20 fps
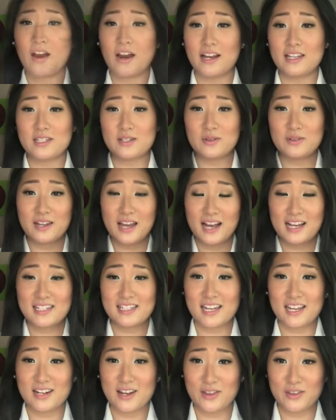All right, so
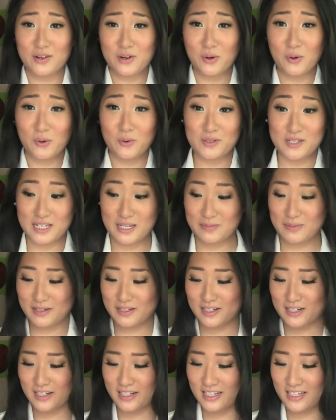next, another oldie
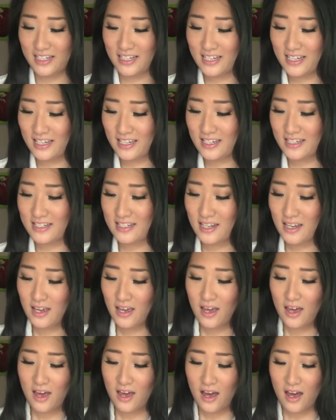but goodie is
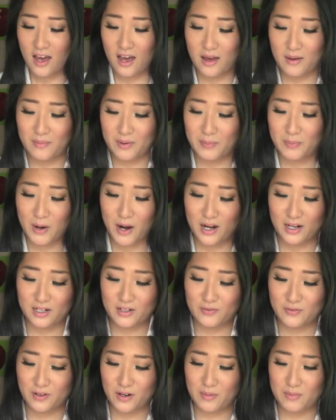um, a
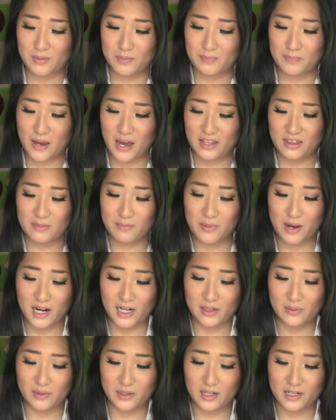product from Bath &
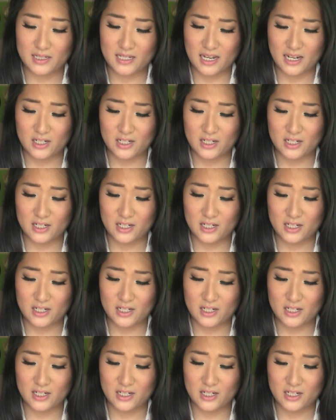Body Works.